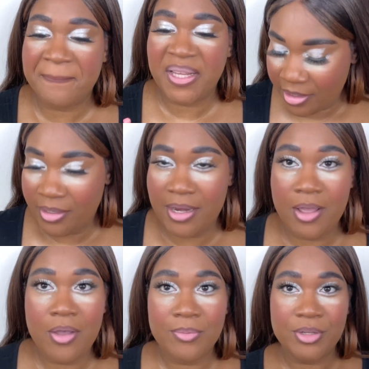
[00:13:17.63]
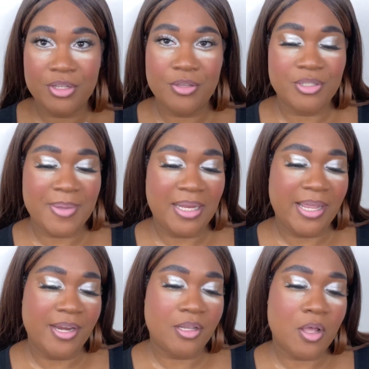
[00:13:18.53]
Now I'm gonna use my
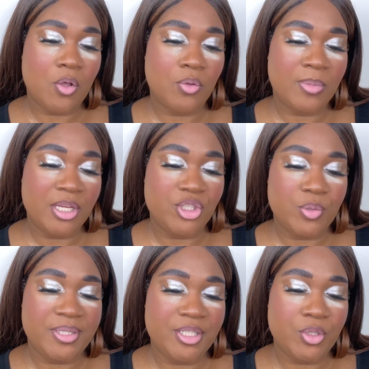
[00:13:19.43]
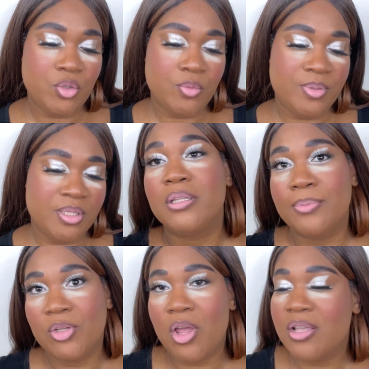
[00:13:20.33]
Lancôme Juicy Tubes
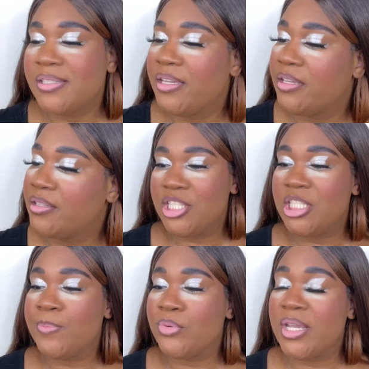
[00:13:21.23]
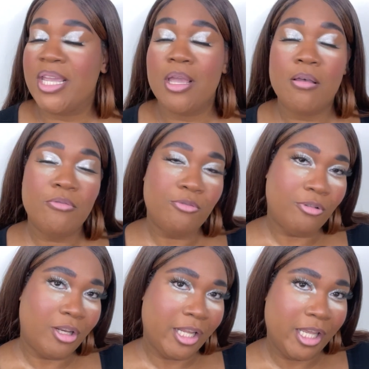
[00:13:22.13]
lip gloss in Spring
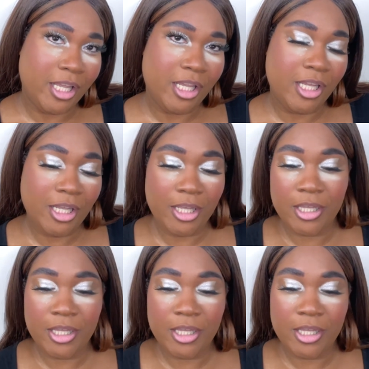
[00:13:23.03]
Fling.